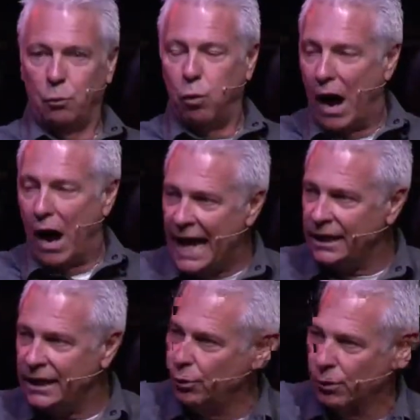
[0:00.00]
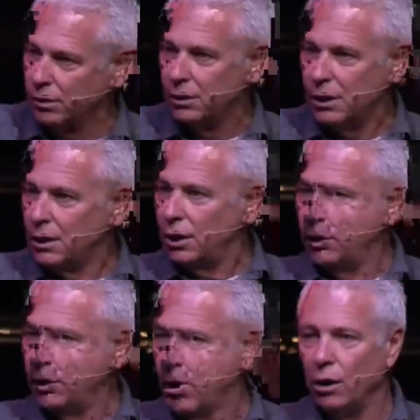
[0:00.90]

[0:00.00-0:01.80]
white, who are, who are